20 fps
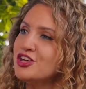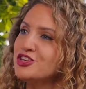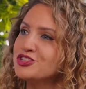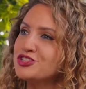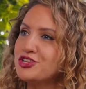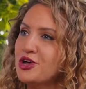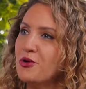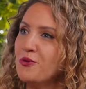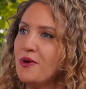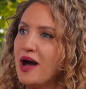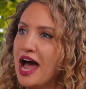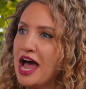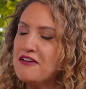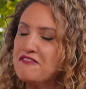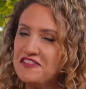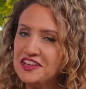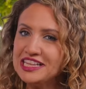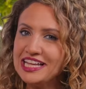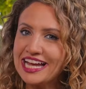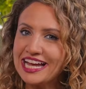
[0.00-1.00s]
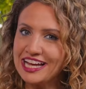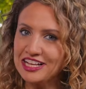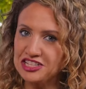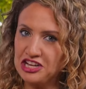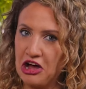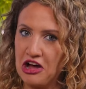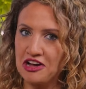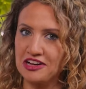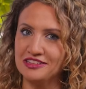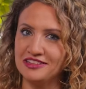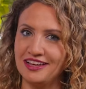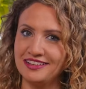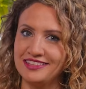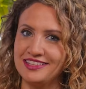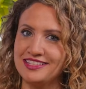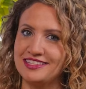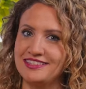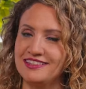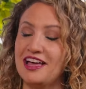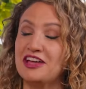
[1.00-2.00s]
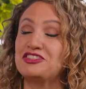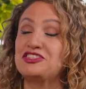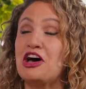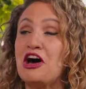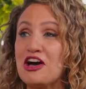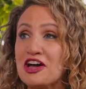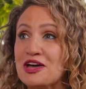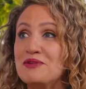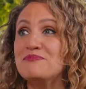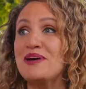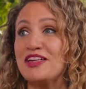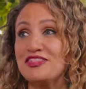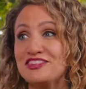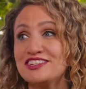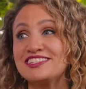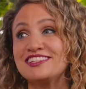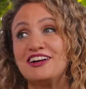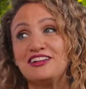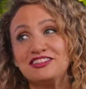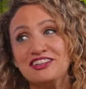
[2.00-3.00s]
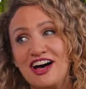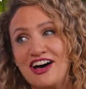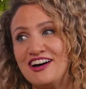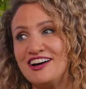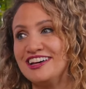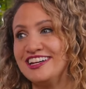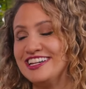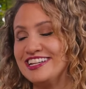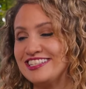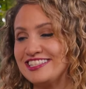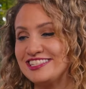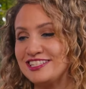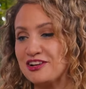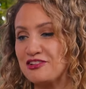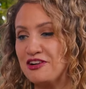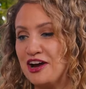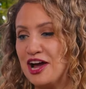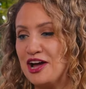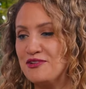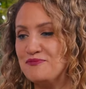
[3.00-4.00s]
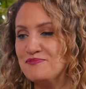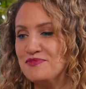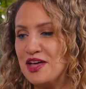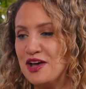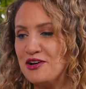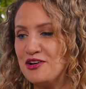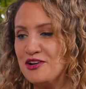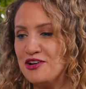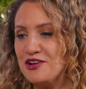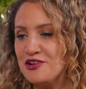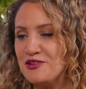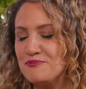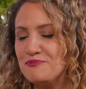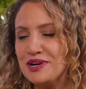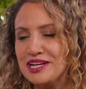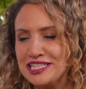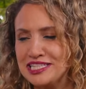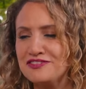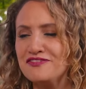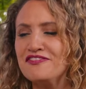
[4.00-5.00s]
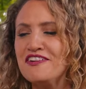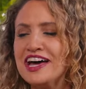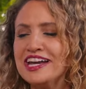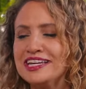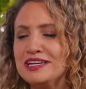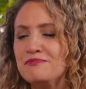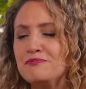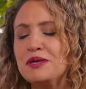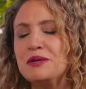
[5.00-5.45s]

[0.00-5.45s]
So I feel like I talk a lot this talk about this a lot on Instagram, but it's funny.